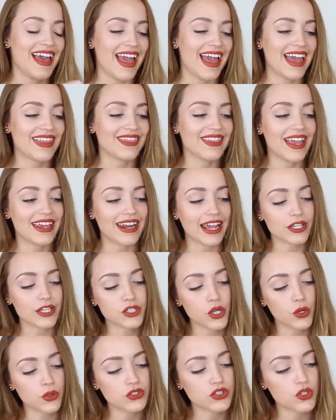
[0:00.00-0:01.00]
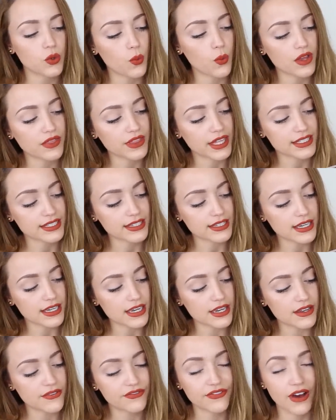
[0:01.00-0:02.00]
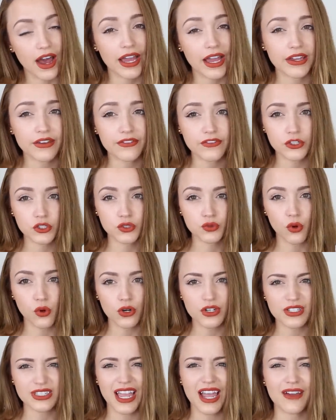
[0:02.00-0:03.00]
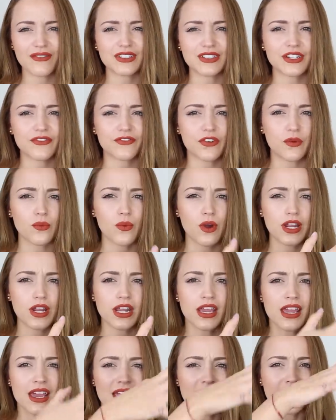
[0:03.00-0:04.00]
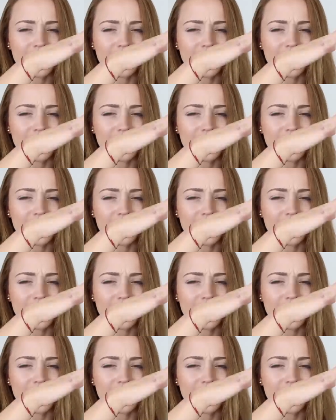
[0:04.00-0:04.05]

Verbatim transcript: And then I chose the one that's the five drawers. They have a different one.